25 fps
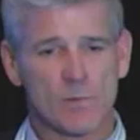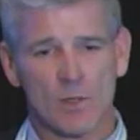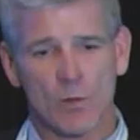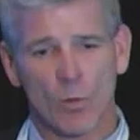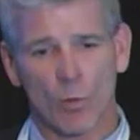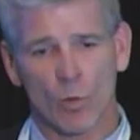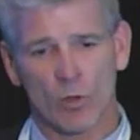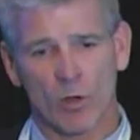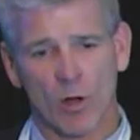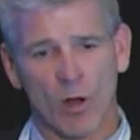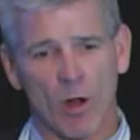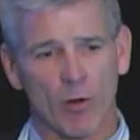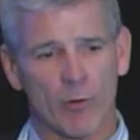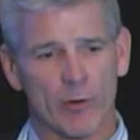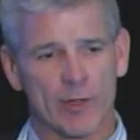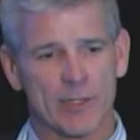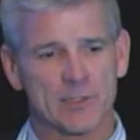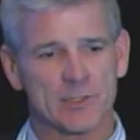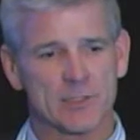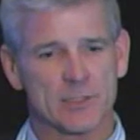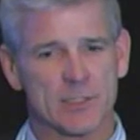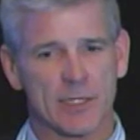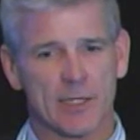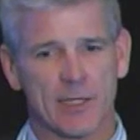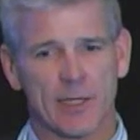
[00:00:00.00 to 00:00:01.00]
We're already
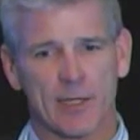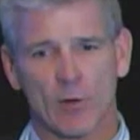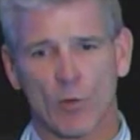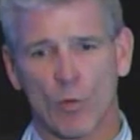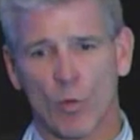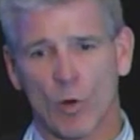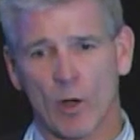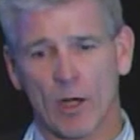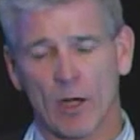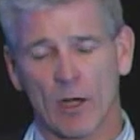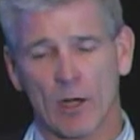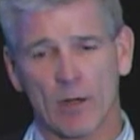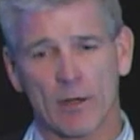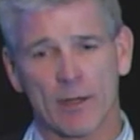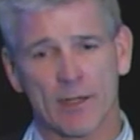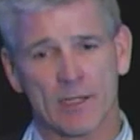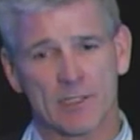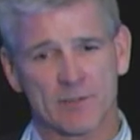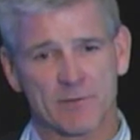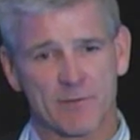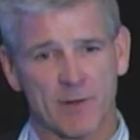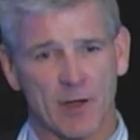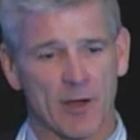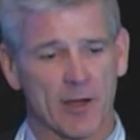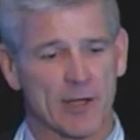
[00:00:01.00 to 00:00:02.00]
seeing where
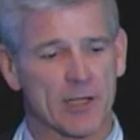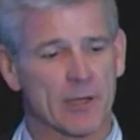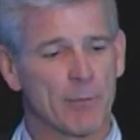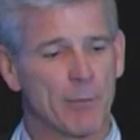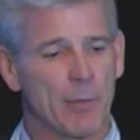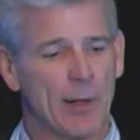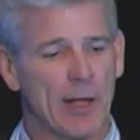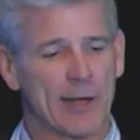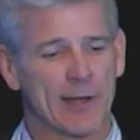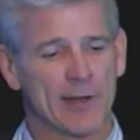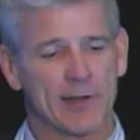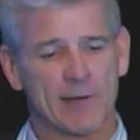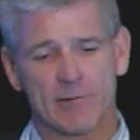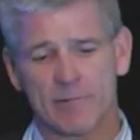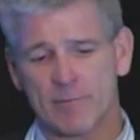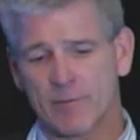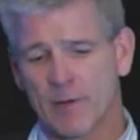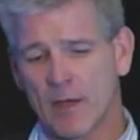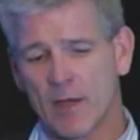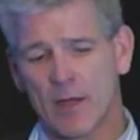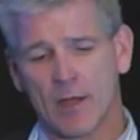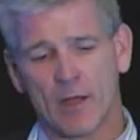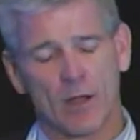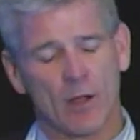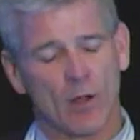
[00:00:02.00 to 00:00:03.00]
it's very
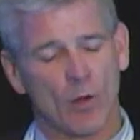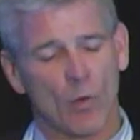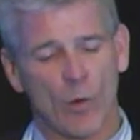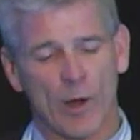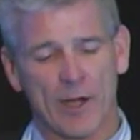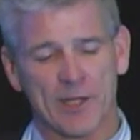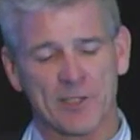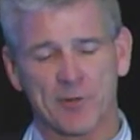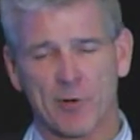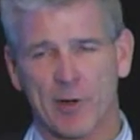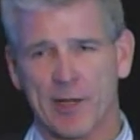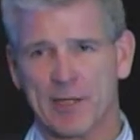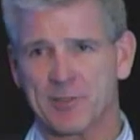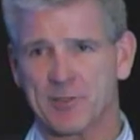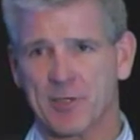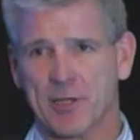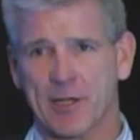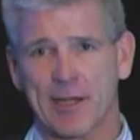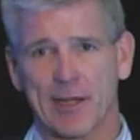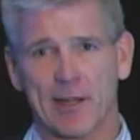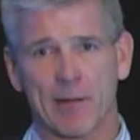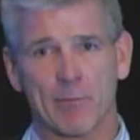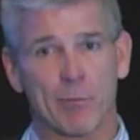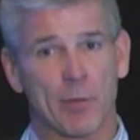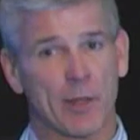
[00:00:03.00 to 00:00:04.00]
competitive. Wage rates are
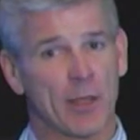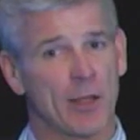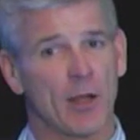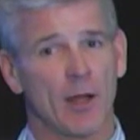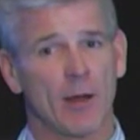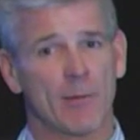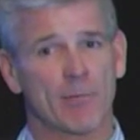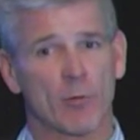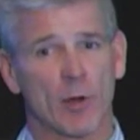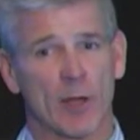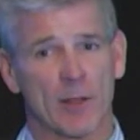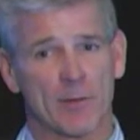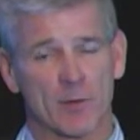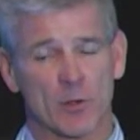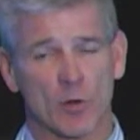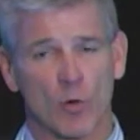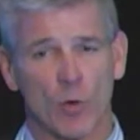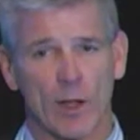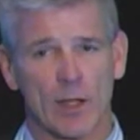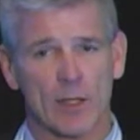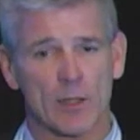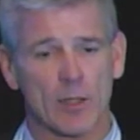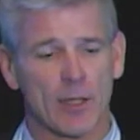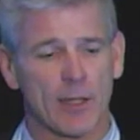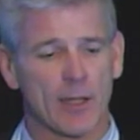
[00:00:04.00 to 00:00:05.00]
getting bid up rather
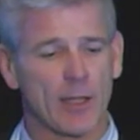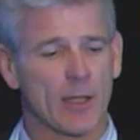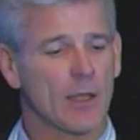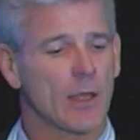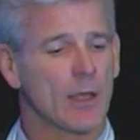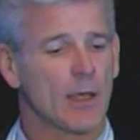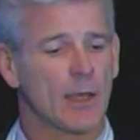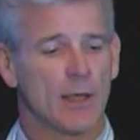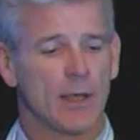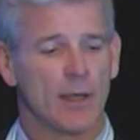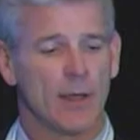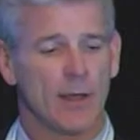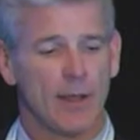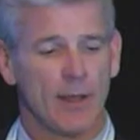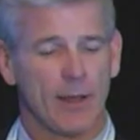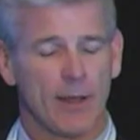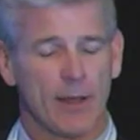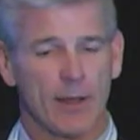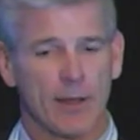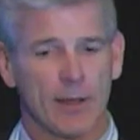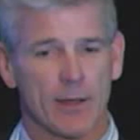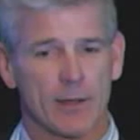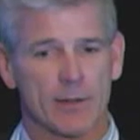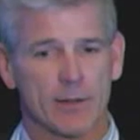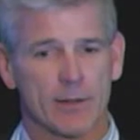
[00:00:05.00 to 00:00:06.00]
quickly.
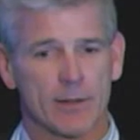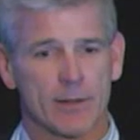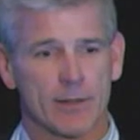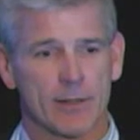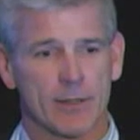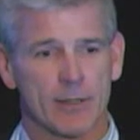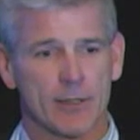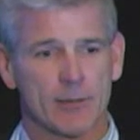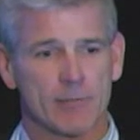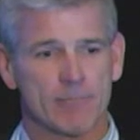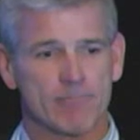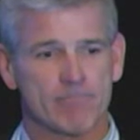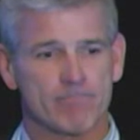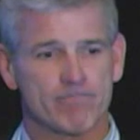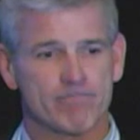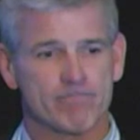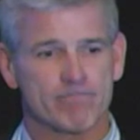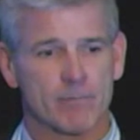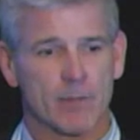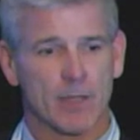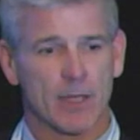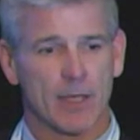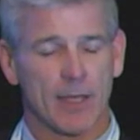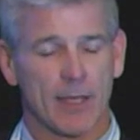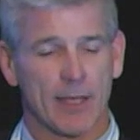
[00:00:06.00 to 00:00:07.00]
And
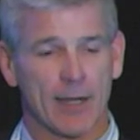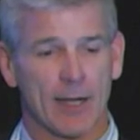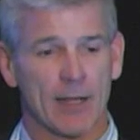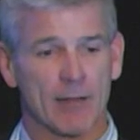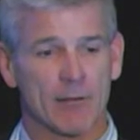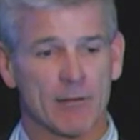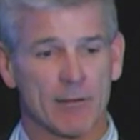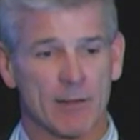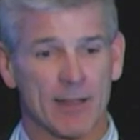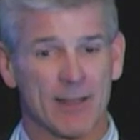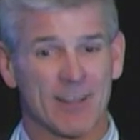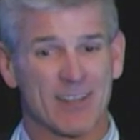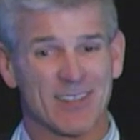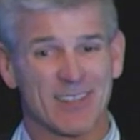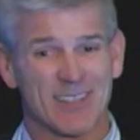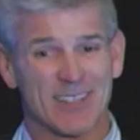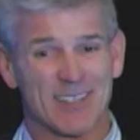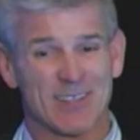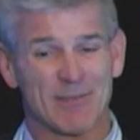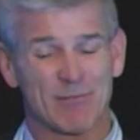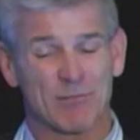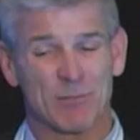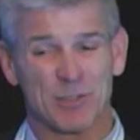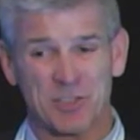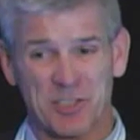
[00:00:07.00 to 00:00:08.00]
I think
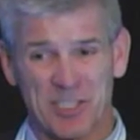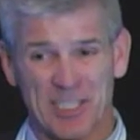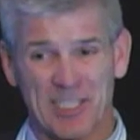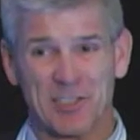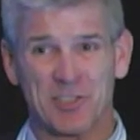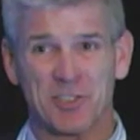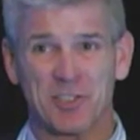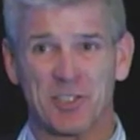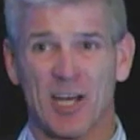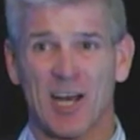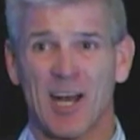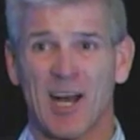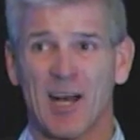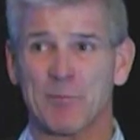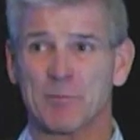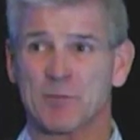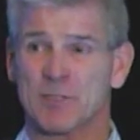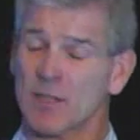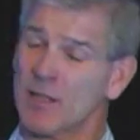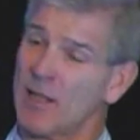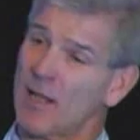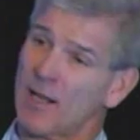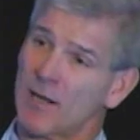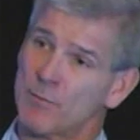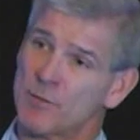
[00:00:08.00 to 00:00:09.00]
machine shops, a
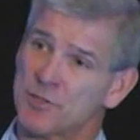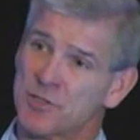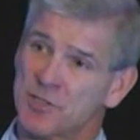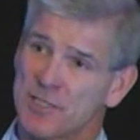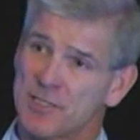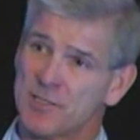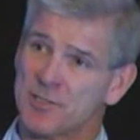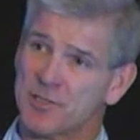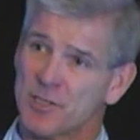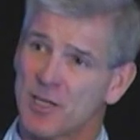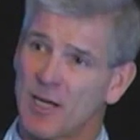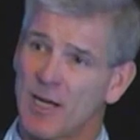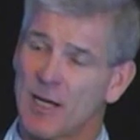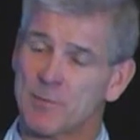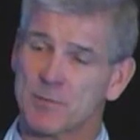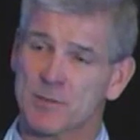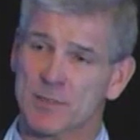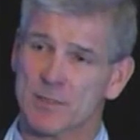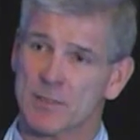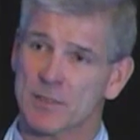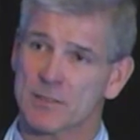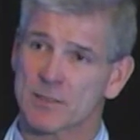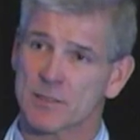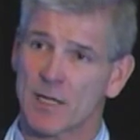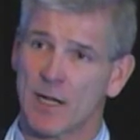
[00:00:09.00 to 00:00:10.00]
lot of machine shops
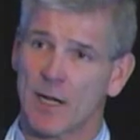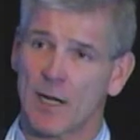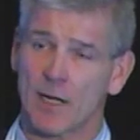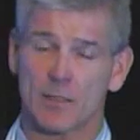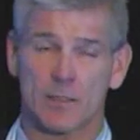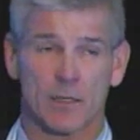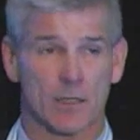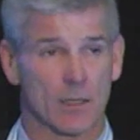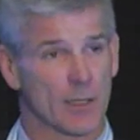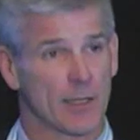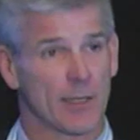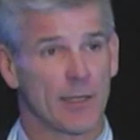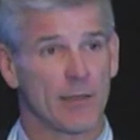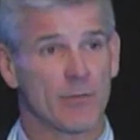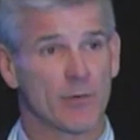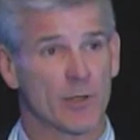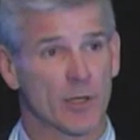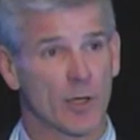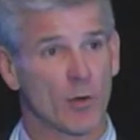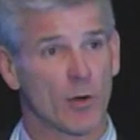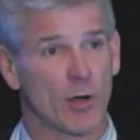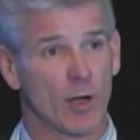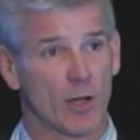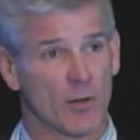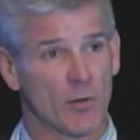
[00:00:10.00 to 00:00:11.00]
have decided to leave and
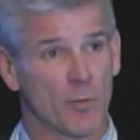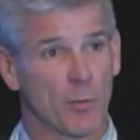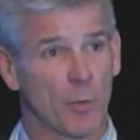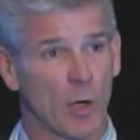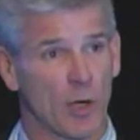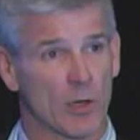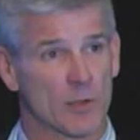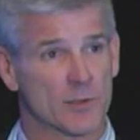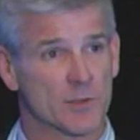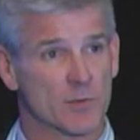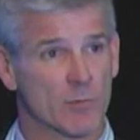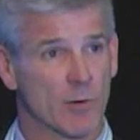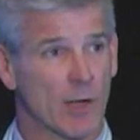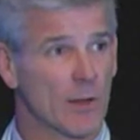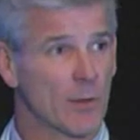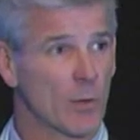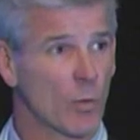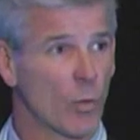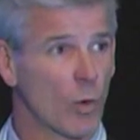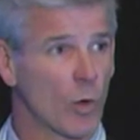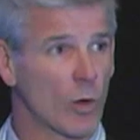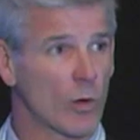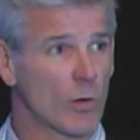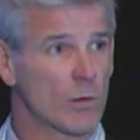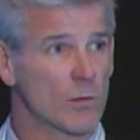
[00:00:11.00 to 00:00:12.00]
go to other parts around the
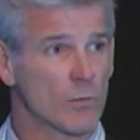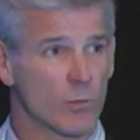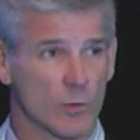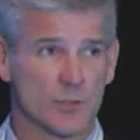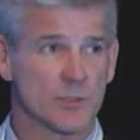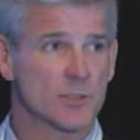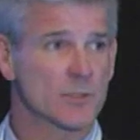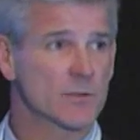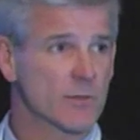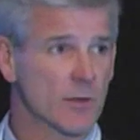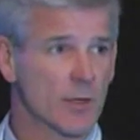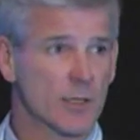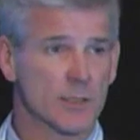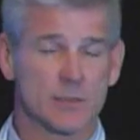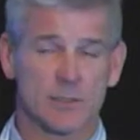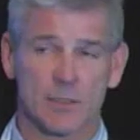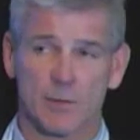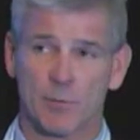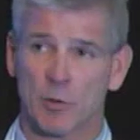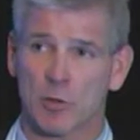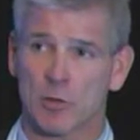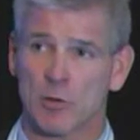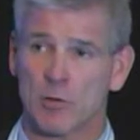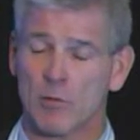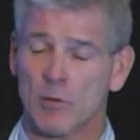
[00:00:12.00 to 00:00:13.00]
world, which is very
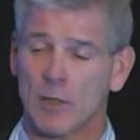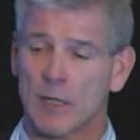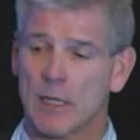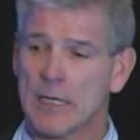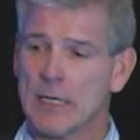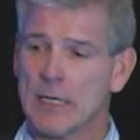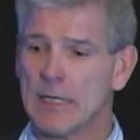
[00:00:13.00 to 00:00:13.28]
typical.